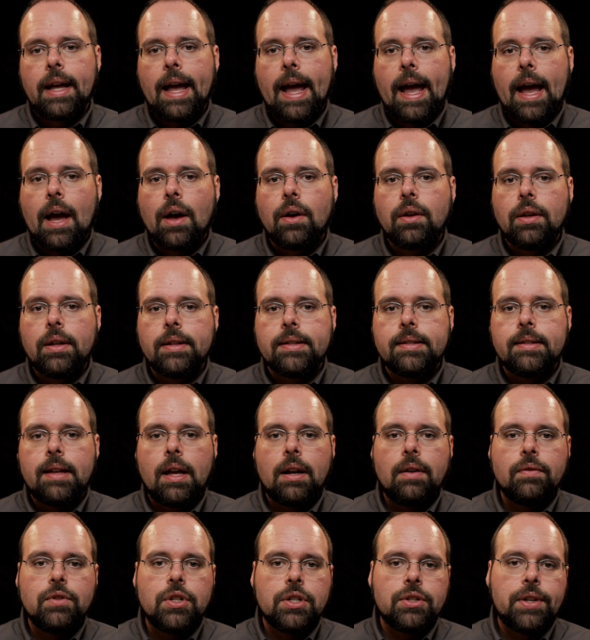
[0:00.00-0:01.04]
count instead
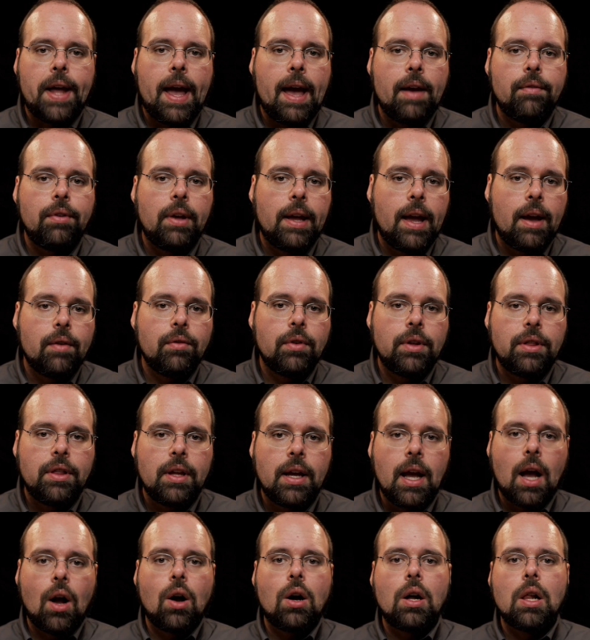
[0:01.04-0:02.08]
of just having
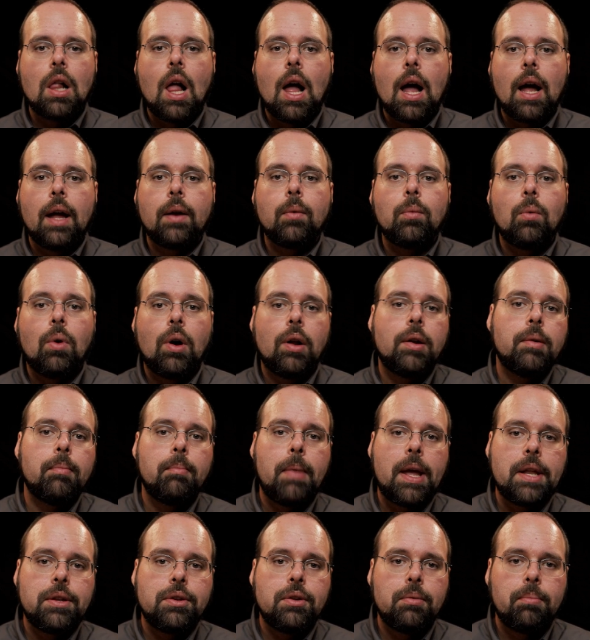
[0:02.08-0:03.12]
everything all on one
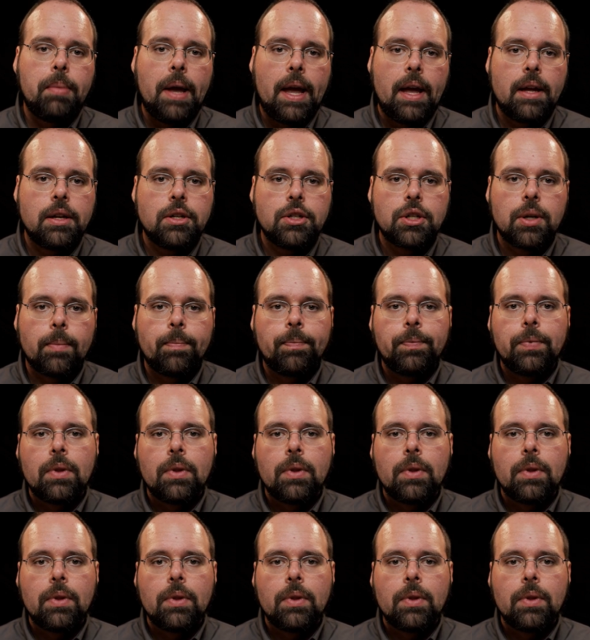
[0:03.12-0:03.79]
menu page.